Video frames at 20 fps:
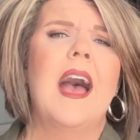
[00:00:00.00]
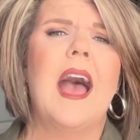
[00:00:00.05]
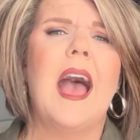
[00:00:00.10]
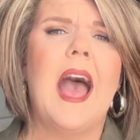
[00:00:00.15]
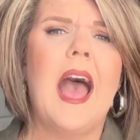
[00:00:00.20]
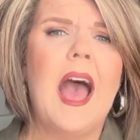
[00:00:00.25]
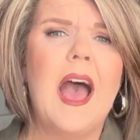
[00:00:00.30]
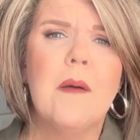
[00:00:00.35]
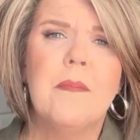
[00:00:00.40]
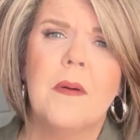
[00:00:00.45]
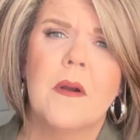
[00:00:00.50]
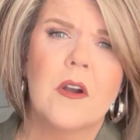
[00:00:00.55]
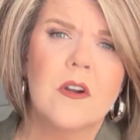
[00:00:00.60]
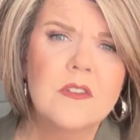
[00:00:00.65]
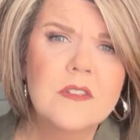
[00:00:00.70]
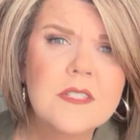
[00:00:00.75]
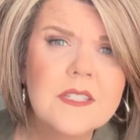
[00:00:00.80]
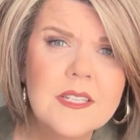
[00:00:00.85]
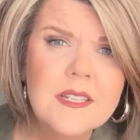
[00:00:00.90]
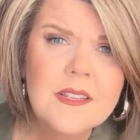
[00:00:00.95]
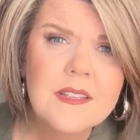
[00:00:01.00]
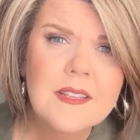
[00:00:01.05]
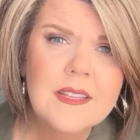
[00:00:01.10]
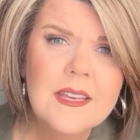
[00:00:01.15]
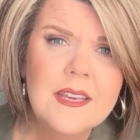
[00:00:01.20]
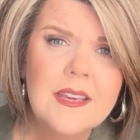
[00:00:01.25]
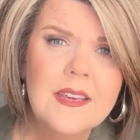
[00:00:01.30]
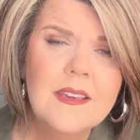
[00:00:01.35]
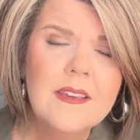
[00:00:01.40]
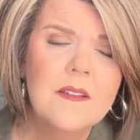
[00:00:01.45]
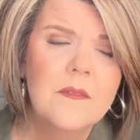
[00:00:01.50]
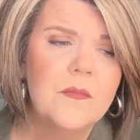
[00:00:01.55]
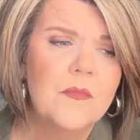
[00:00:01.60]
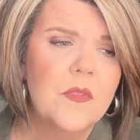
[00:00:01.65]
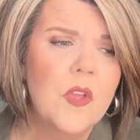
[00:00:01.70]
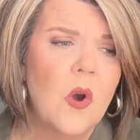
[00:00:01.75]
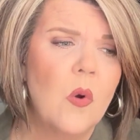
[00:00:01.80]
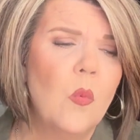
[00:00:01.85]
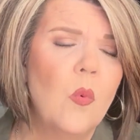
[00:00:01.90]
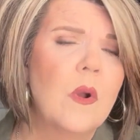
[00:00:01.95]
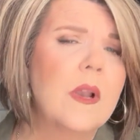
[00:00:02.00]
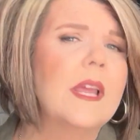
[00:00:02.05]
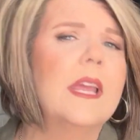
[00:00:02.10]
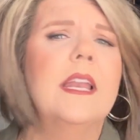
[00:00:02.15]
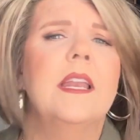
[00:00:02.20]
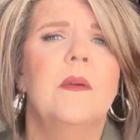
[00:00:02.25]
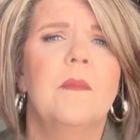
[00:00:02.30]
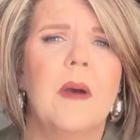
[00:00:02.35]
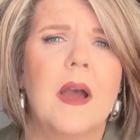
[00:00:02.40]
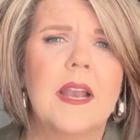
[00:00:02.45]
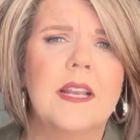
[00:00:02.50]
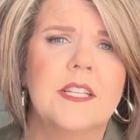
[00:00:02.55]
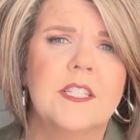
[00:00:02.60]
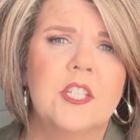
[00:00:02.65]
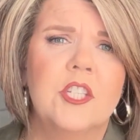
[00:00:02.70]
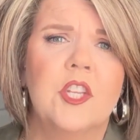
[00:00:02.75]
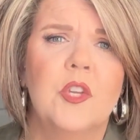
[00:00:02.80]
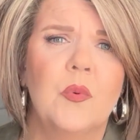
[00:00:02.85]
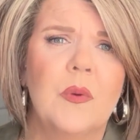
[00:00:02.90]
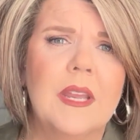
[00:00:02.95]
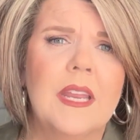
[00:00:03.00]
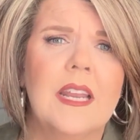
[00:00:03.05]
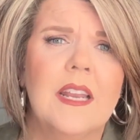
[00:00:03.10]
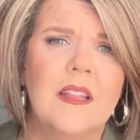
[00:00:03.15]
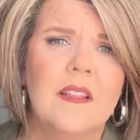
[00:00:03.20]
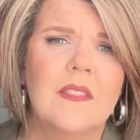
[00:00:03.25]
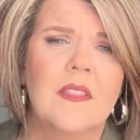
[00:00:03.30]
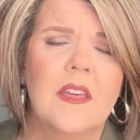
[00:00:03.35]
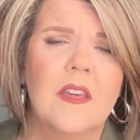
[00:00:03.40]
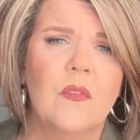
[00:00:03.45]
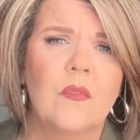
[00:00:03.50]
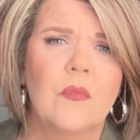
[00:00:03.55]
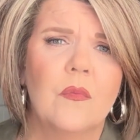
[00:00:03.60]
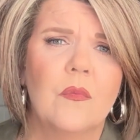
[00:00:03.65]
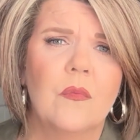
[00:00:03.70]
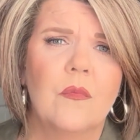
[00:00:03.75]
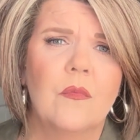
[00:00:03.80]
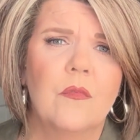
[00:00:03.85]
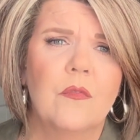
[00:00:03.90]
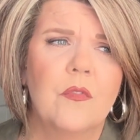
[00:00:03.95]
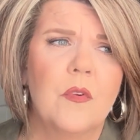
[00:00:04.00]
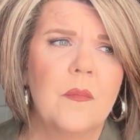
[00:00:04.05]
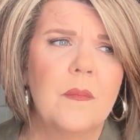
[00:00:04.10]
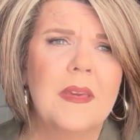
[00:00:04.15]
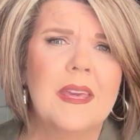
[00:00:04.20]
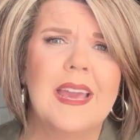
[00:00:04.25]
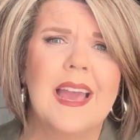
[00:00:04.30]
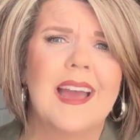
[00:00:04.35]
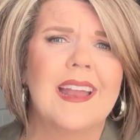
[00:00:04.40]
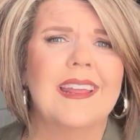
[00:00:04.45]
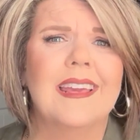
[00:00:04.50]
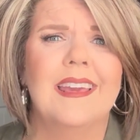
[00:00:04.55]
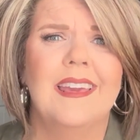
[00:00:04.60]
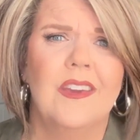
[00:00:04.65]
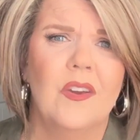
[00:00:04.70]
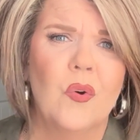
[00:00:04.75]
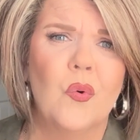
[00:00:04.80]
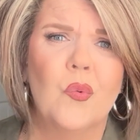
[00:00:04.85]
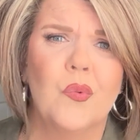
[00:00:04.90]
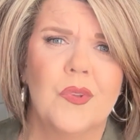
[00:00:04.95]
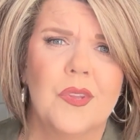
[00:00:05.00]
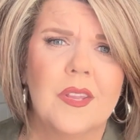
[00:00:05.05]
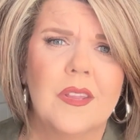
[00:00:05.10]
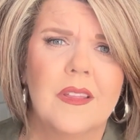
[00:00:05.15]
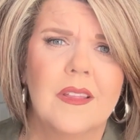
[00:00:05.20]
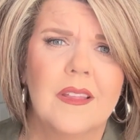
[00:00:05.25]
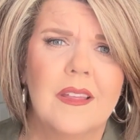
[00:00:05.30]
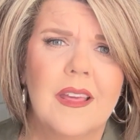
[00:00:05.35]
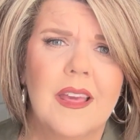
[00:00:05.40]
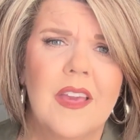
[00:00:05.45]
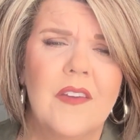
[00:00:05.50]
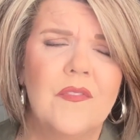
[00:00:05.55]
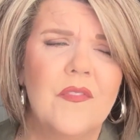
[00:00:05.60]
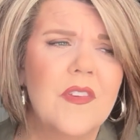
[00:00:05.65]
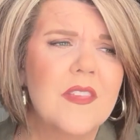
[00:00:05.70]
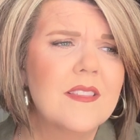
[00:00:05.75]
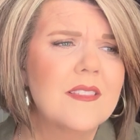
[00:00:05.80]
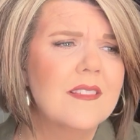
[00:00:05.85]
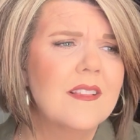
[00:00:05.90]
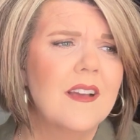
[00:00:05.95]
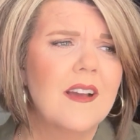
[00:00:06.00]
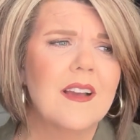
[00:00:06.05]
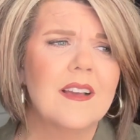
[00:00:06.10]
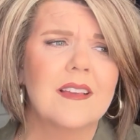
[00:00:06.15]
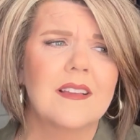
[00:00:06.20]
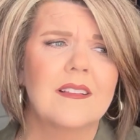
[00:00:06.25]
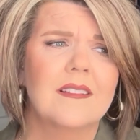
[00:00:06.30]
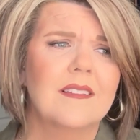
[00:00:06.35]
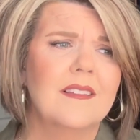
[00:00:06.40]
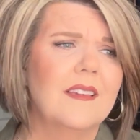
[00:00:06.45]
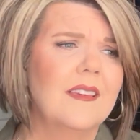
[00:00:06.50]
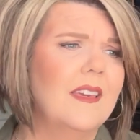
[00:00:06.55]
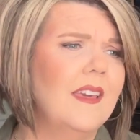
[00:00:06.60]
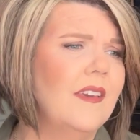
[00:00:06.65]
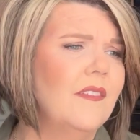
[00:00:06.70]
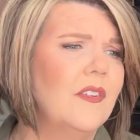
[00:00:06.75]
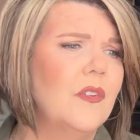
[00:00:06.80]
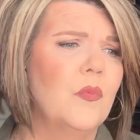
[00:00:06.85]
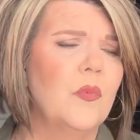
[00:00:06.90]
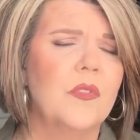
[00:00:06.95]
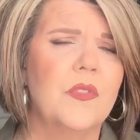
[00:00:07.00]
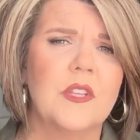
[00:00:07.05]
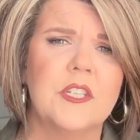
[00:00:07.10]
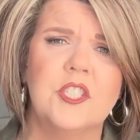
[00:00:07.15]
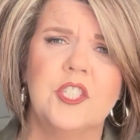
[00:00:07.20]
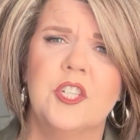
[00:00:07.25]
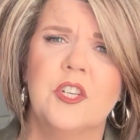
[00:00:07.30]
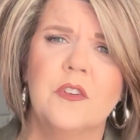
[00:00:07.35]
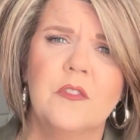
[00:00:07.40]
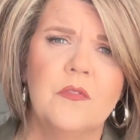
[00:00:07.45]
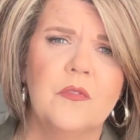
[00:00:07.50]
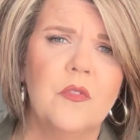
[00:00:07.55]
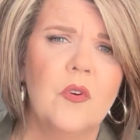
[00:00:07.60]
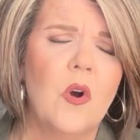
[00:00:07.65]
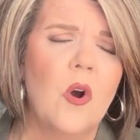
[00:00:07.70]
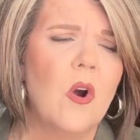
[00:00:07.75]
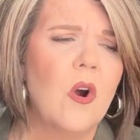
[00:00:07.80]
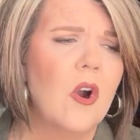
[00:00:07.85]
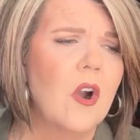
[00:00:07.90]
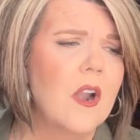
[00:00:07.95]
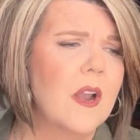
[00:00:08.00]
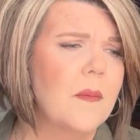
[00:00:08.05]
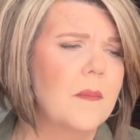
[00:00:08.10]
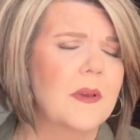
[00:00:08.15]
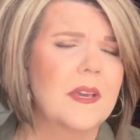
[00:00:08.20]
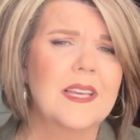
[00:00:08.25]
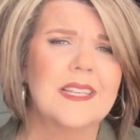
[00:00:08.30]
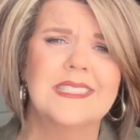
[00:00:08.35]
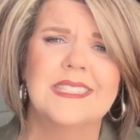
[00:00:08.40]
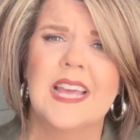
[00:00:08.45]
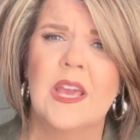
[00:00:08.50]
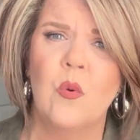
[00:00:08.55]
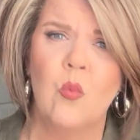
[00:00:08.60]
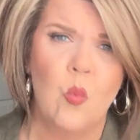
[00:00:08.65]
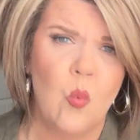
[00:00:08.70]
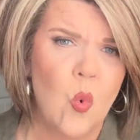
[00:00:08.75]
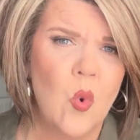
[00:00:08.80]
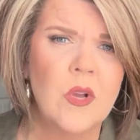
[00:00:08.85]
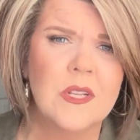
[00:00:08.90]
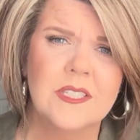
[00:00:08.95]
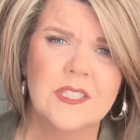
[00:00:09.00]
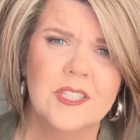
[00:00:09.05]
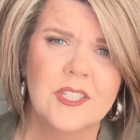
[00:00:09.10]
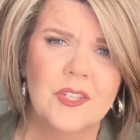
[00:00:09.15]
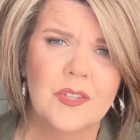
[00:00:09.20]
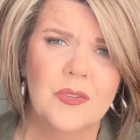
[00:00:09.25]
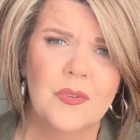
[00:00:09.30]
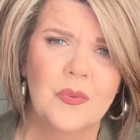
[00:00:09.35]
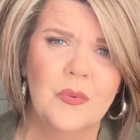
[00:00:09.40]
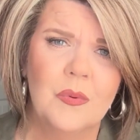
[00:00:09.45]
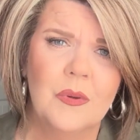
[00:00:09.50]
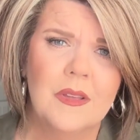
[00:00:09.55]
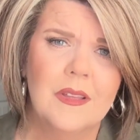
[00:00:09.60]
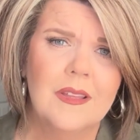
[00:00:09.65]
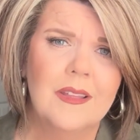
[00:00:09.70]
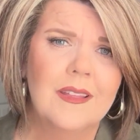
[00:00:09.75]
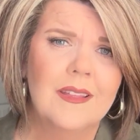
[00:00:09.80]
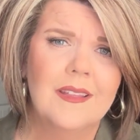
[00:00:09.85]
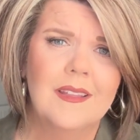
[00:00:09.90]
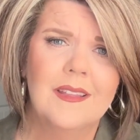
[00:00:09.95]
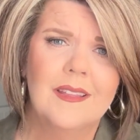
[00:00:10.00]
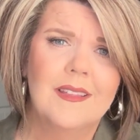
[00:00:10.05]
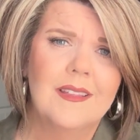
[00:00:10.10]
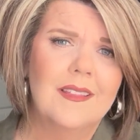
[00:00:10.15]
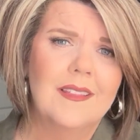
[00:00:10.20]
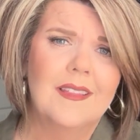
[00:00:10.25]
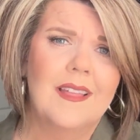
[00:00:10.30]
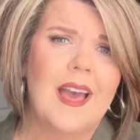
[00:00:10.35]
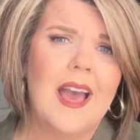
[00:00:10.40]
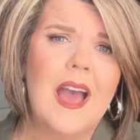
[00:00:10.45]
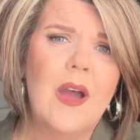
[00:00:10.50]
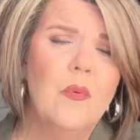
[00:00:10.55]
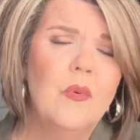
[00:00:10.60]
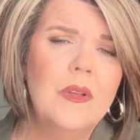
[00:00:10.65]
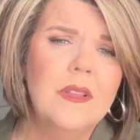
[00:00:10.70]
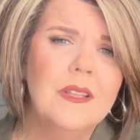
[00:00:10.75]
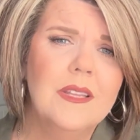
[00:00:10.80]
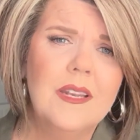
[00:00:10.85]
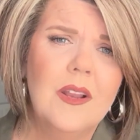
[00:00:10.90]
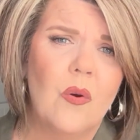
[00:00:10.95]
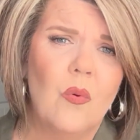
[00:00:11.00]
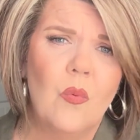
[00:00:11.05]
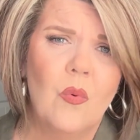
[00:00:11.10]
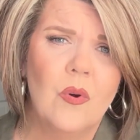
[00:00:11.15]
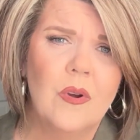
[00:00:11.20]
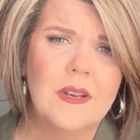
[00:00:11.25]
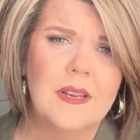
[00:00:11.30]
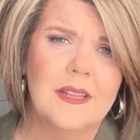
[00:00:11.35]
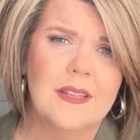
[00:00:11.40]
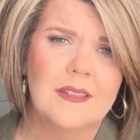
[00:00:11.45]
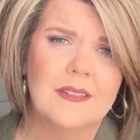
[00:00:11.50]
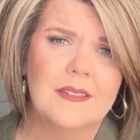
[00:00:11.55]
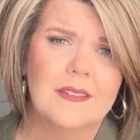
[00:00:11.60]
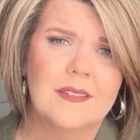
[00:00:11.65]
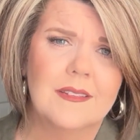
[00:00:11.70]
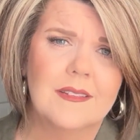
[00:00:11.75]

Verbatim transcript: I personally don't want anybody to do anything for me out of guilt. If it's not given with a cheerful heart and because they want to, I really don't want it,